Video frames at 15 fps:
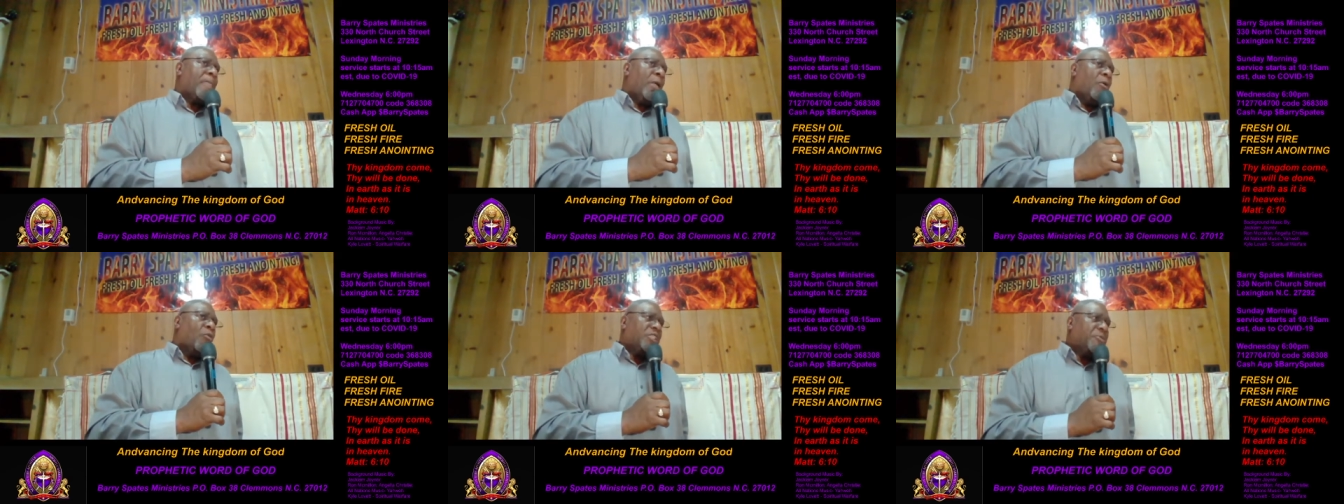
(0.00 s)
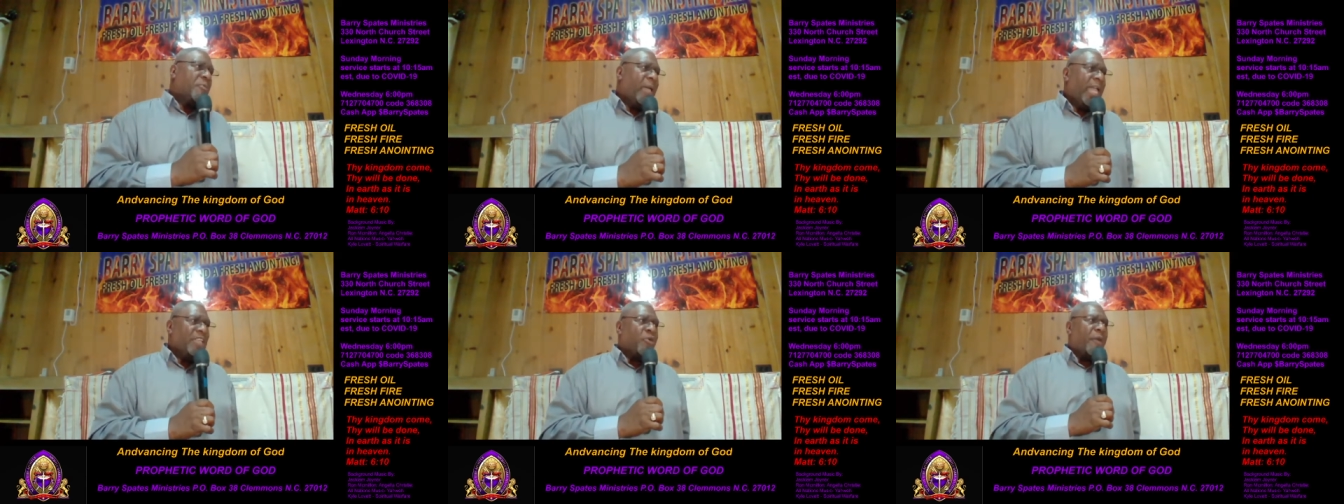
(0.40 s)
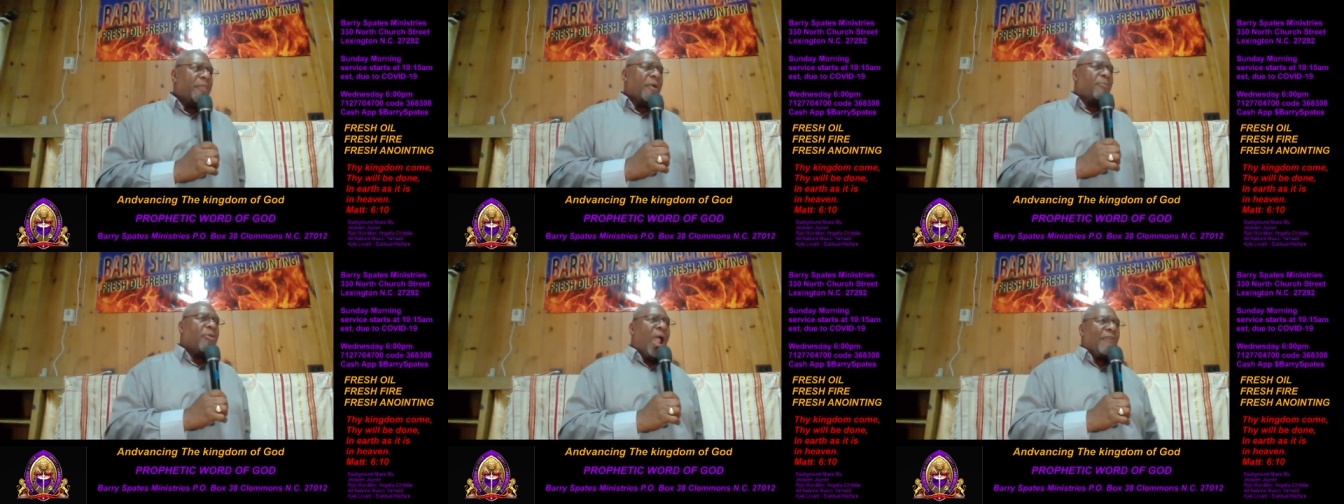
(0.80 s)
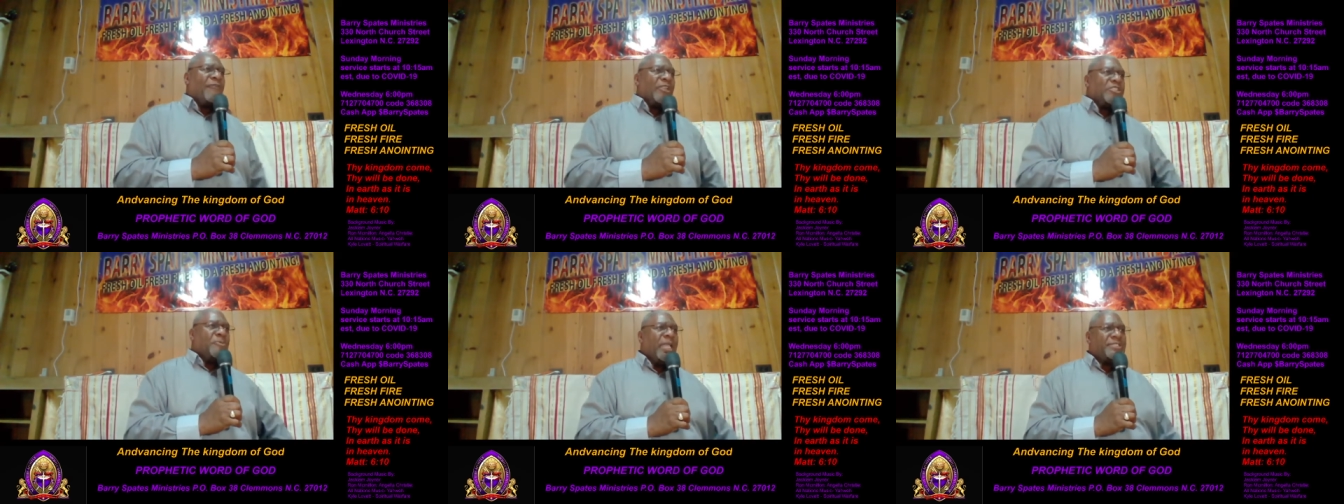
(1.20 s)
which means when the
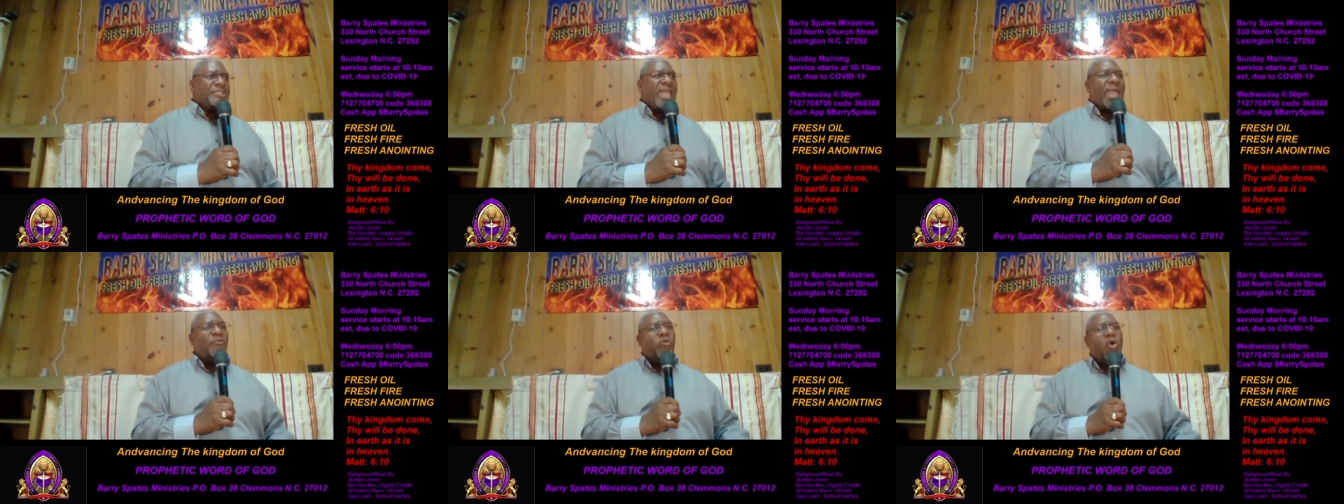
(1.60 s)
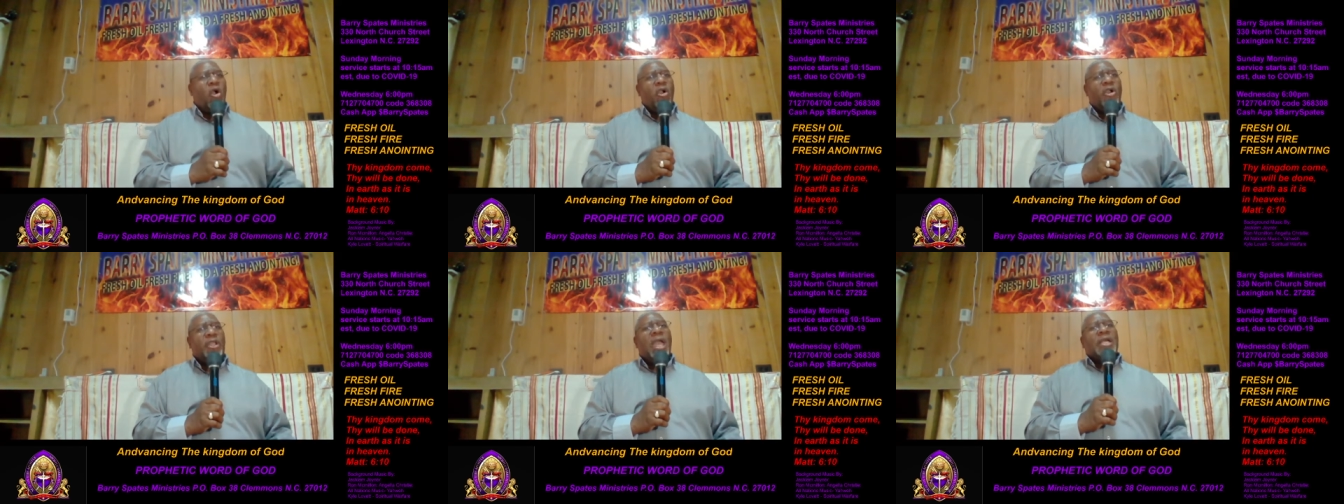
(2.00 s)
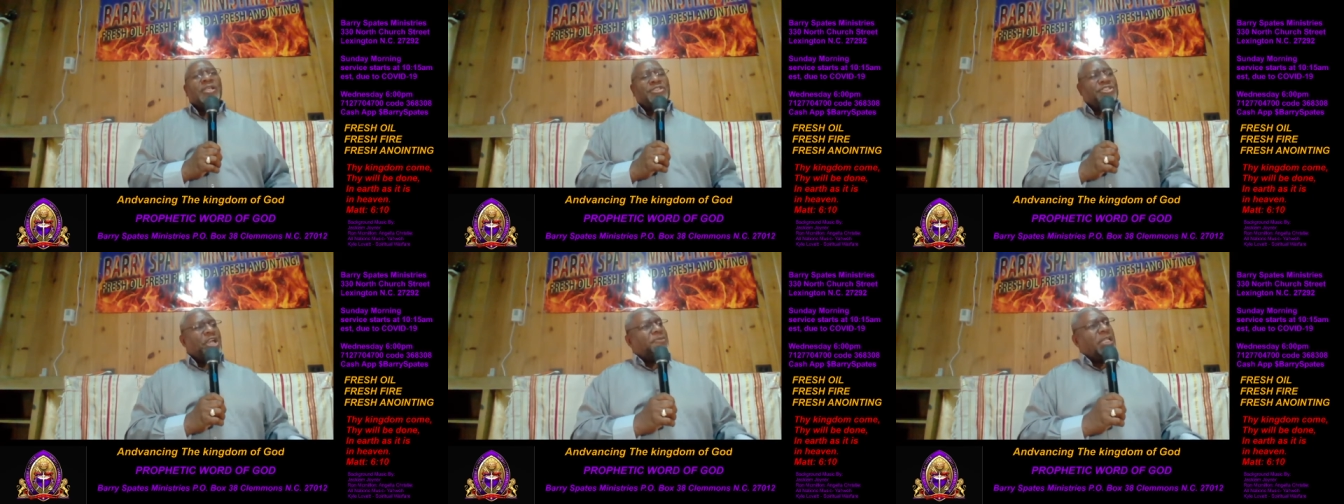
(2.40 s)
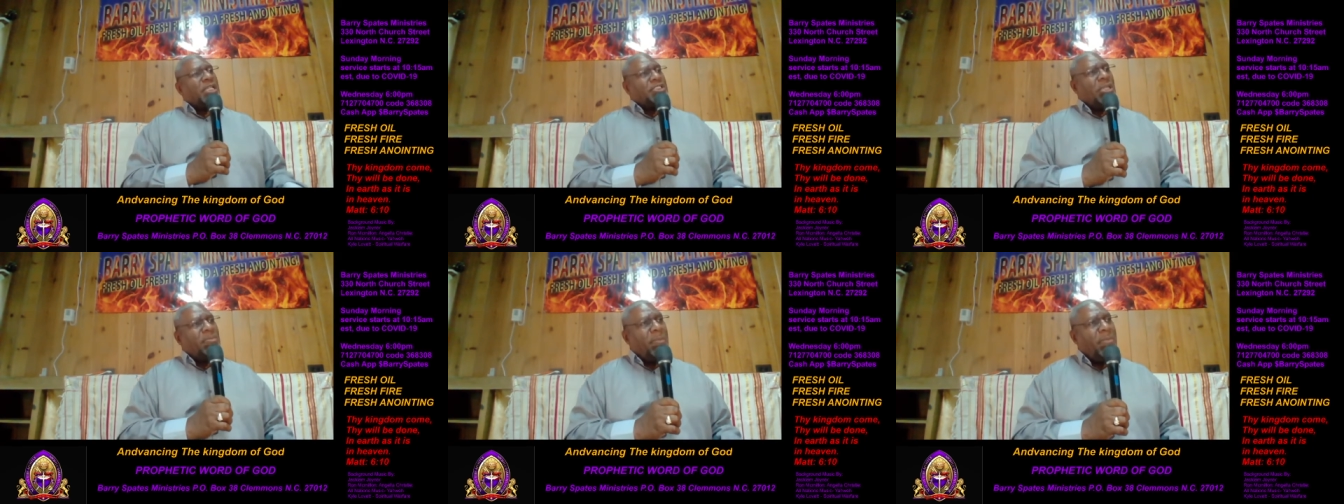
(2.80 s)
prophet speaks, that word subject
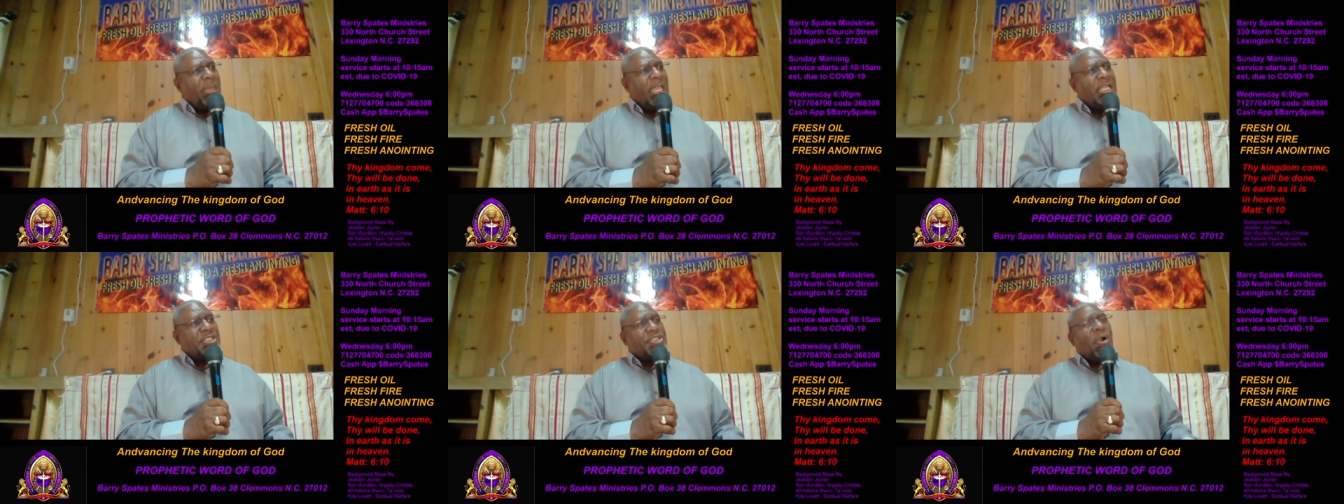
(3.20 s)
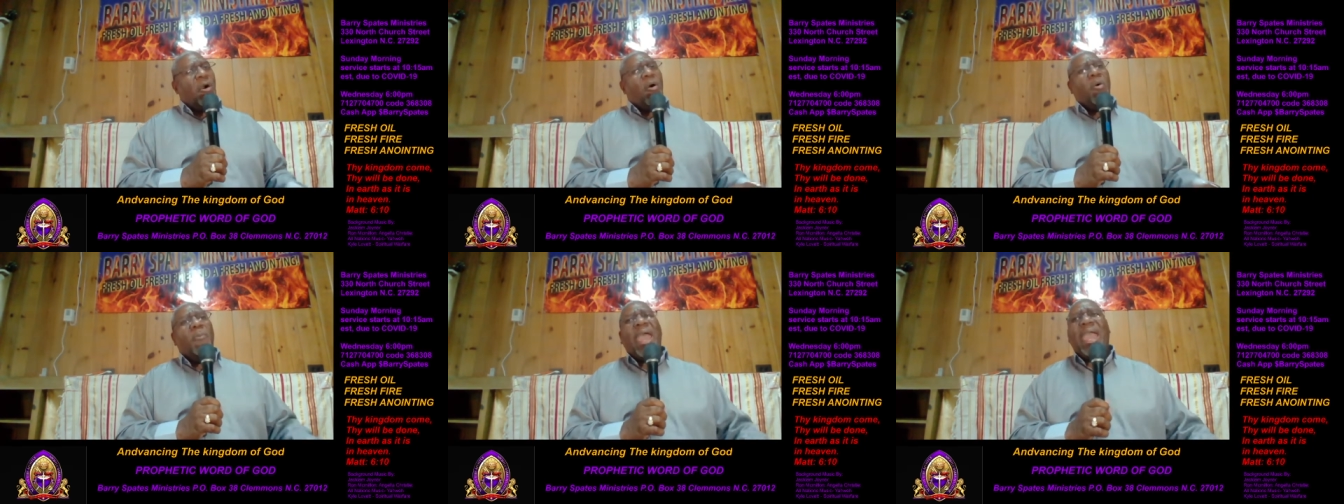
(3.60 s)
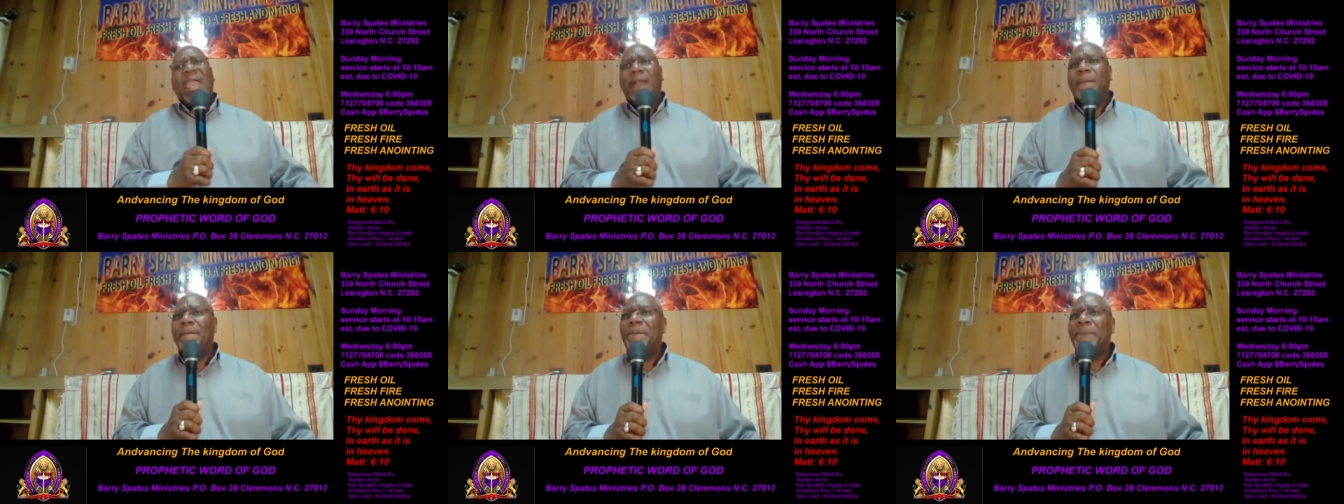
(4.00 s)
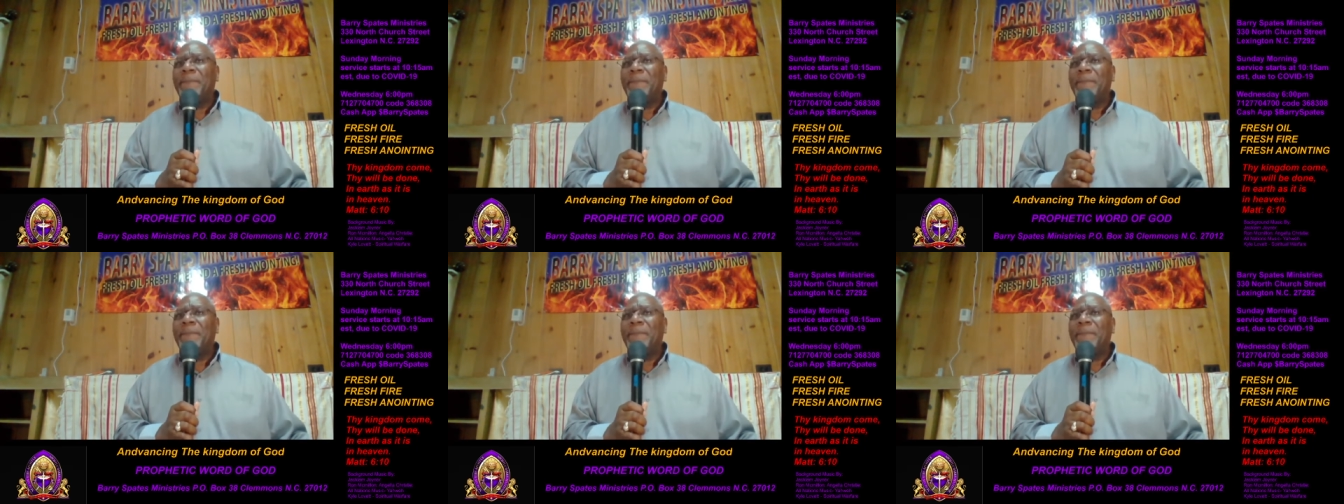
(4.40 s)
simply means to obey.